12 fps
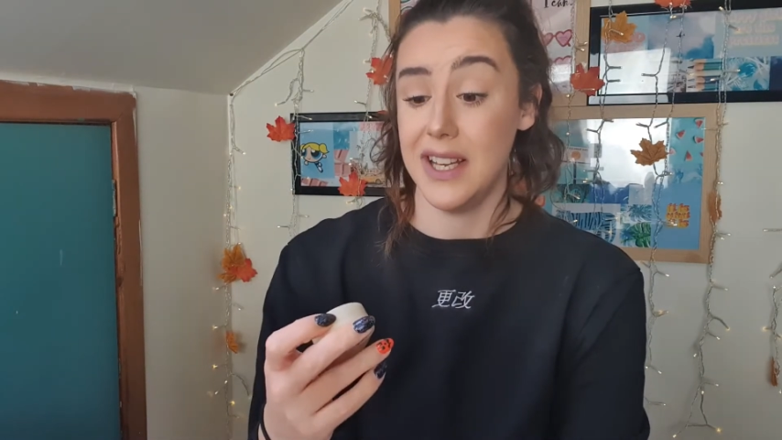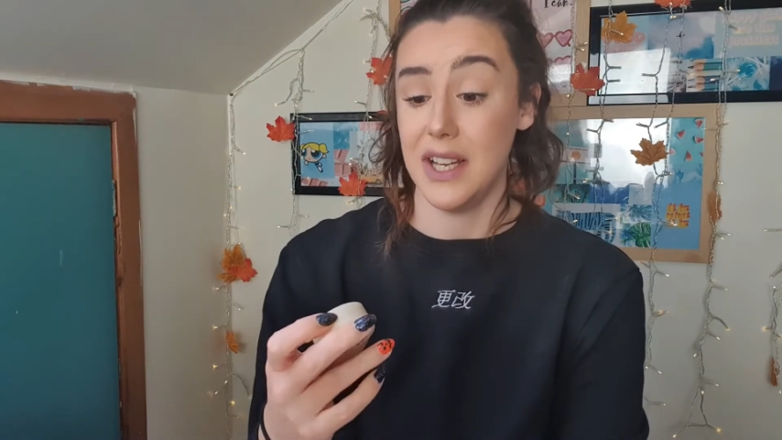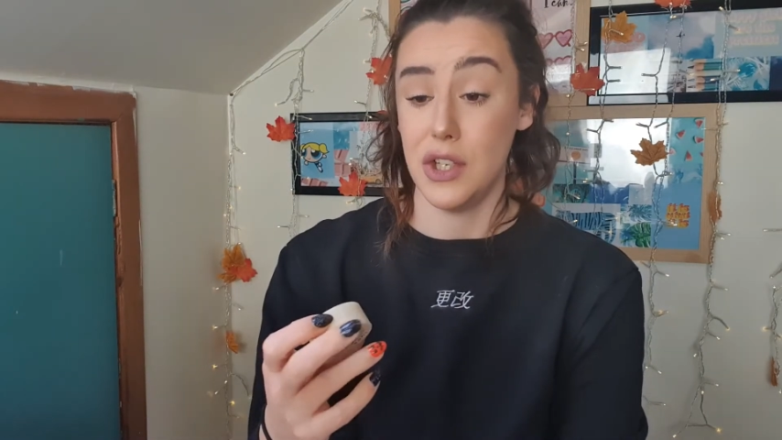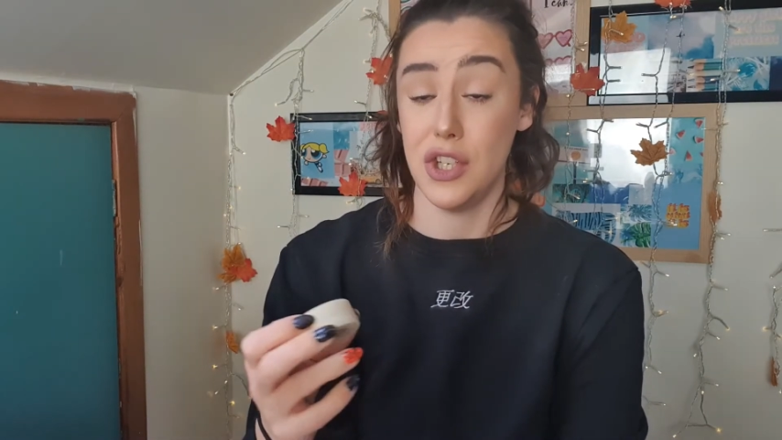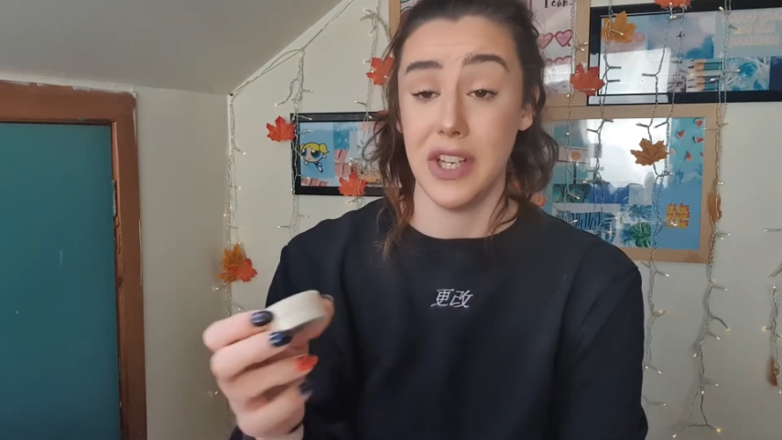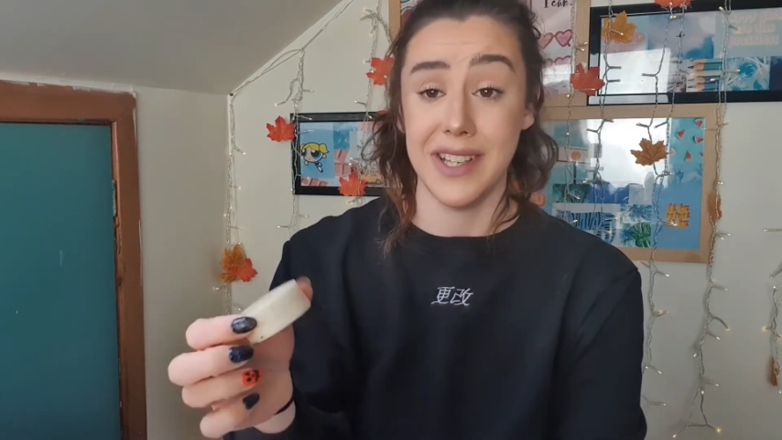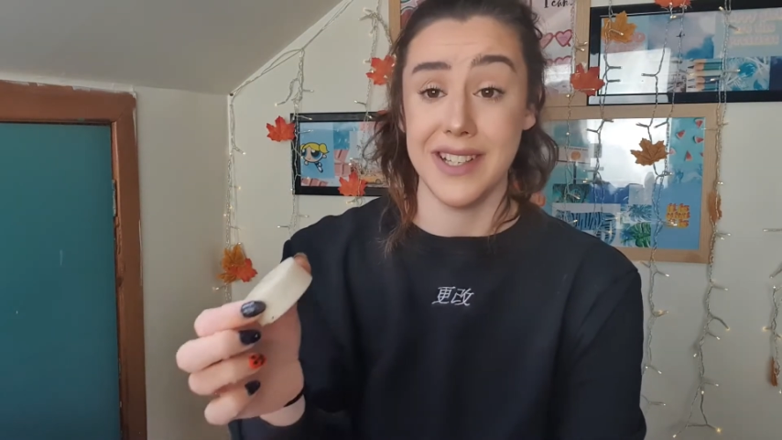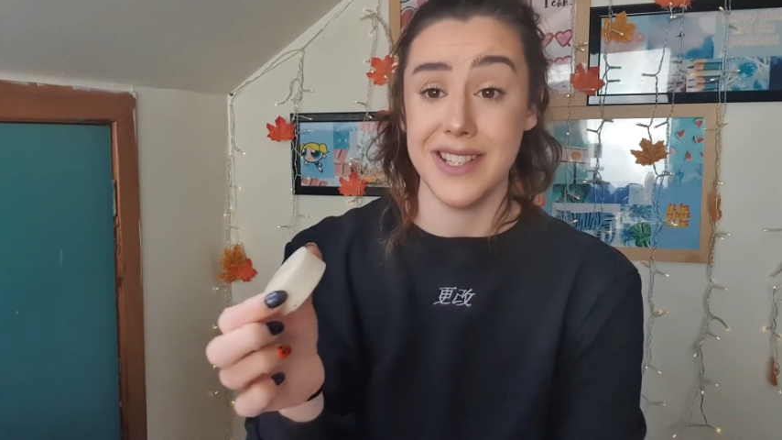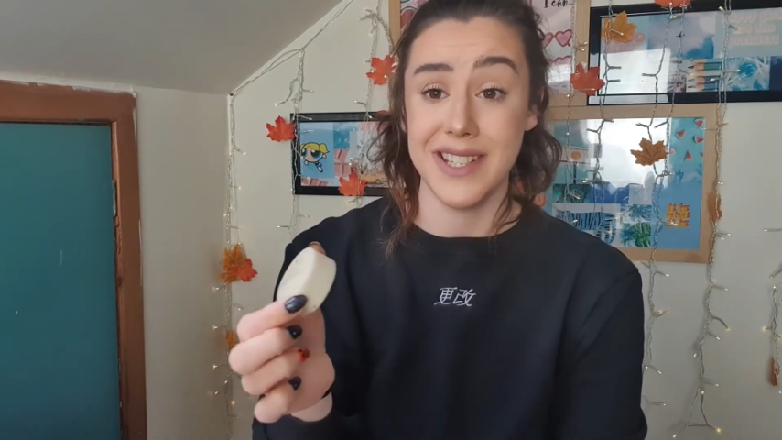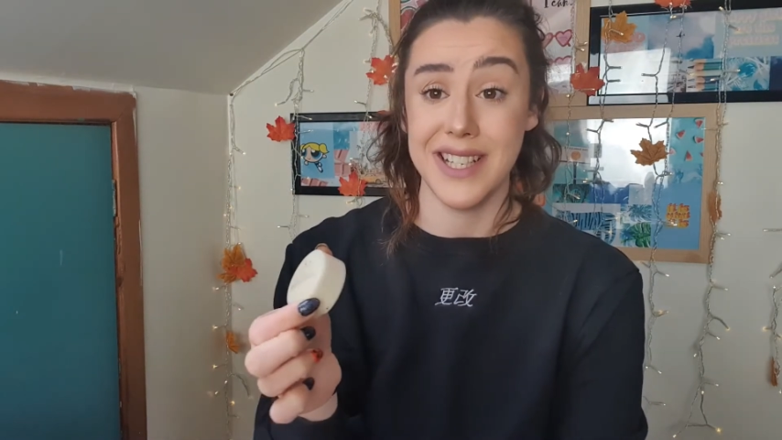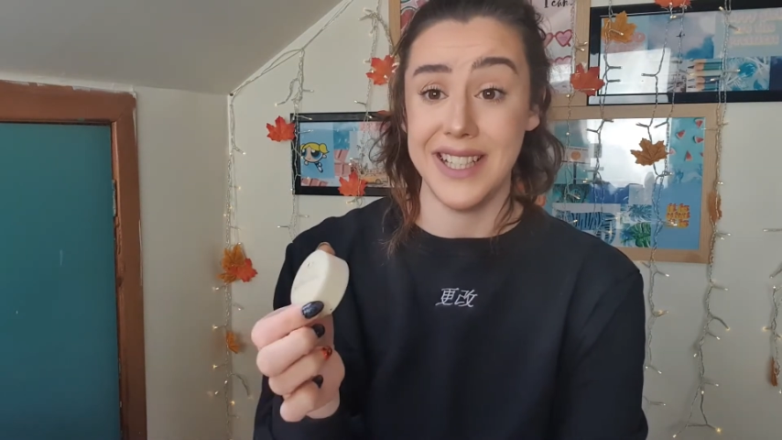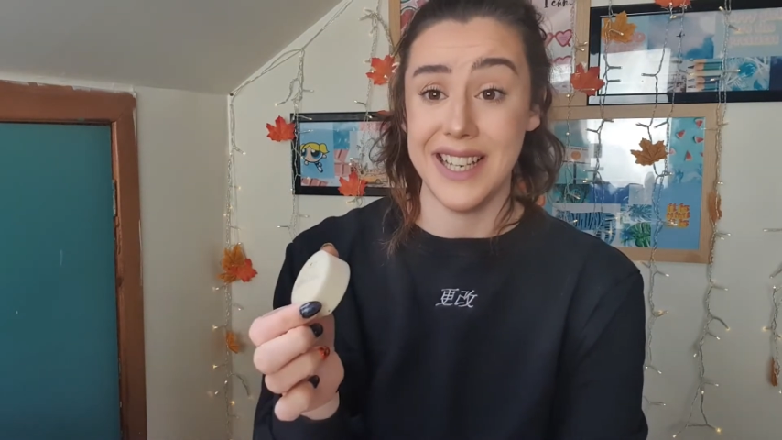As you can
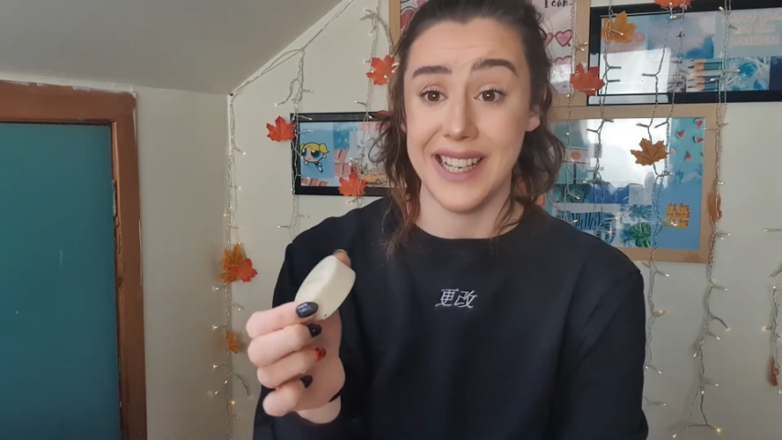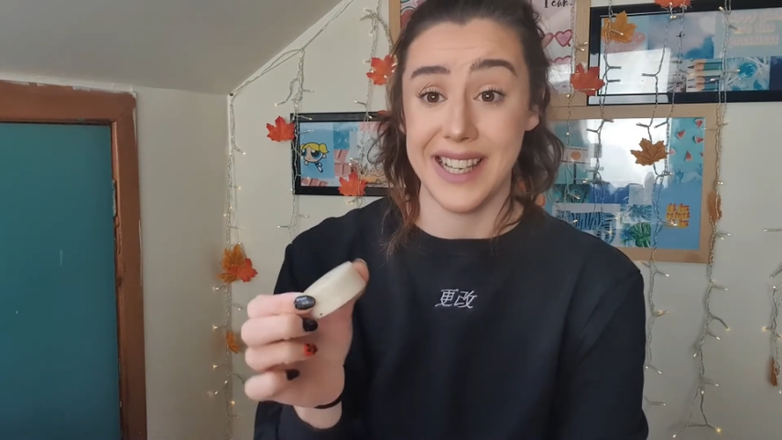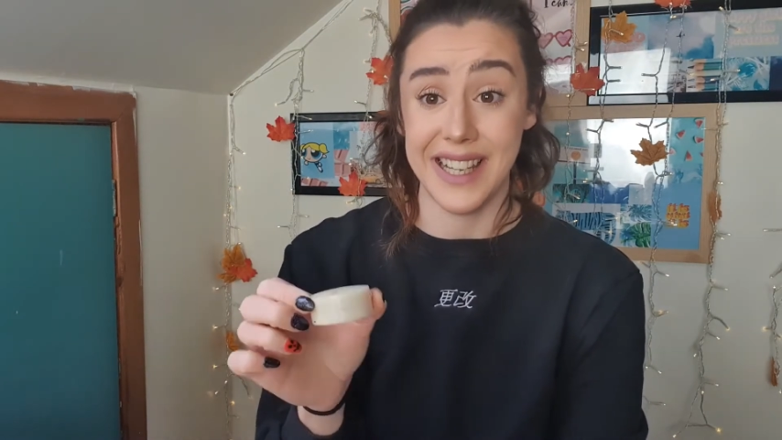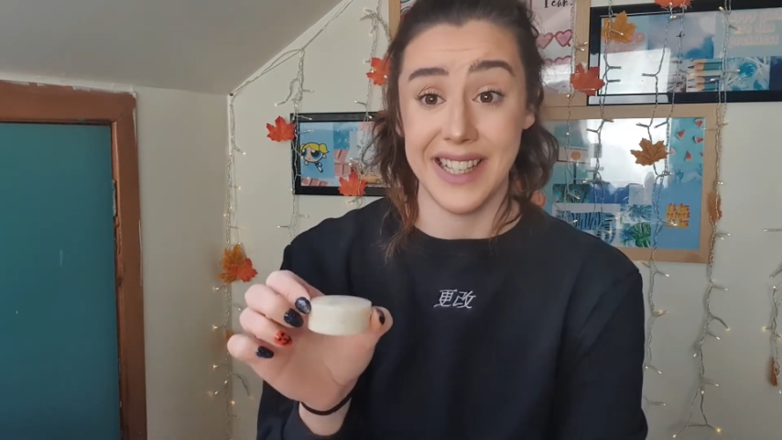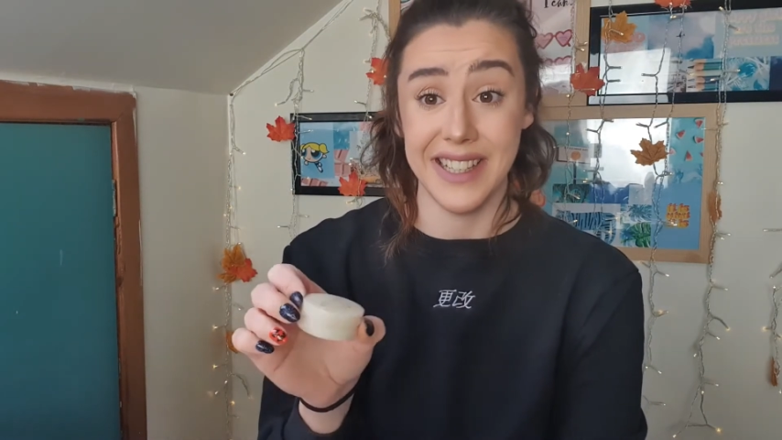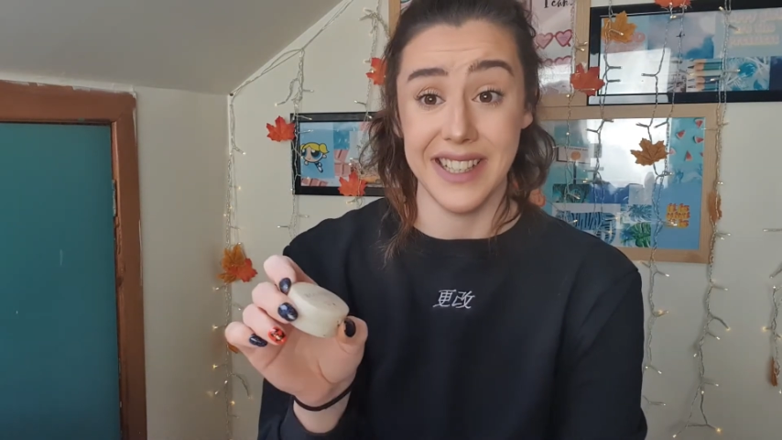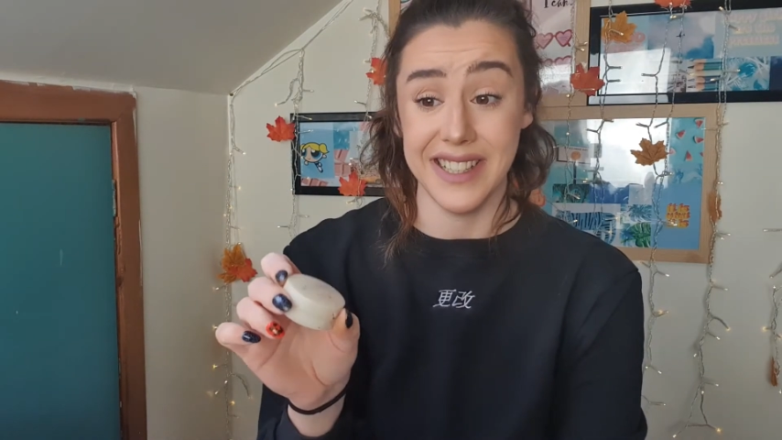see, again,